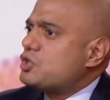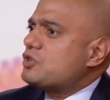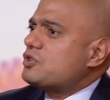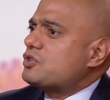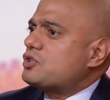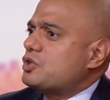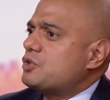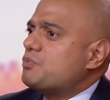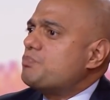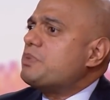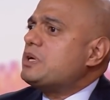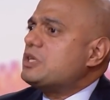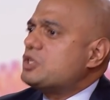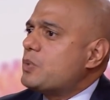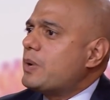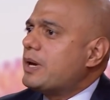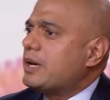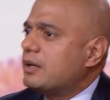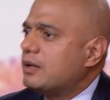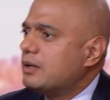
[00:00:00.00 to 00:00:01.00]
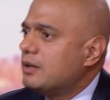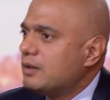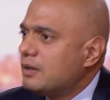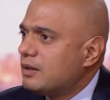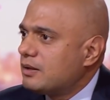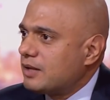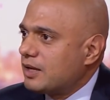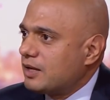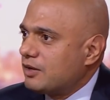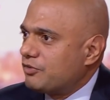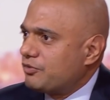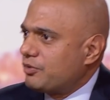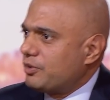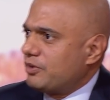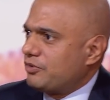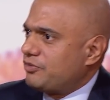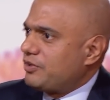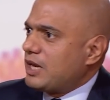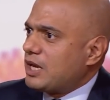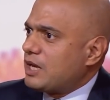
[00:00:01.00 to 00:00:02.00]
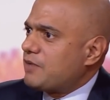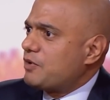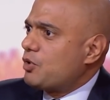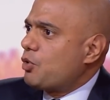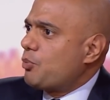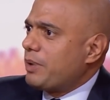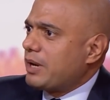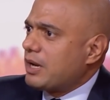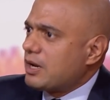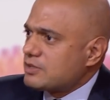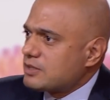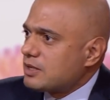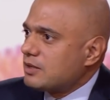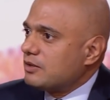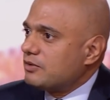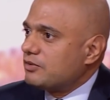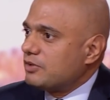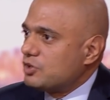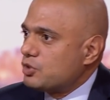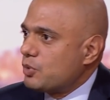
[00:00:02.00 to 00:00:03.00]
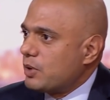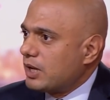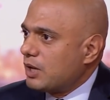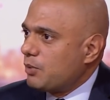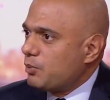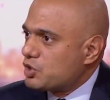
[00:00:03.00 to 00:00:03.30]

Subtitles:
just shouldn't be doing things for the sake of it or because others are doing it.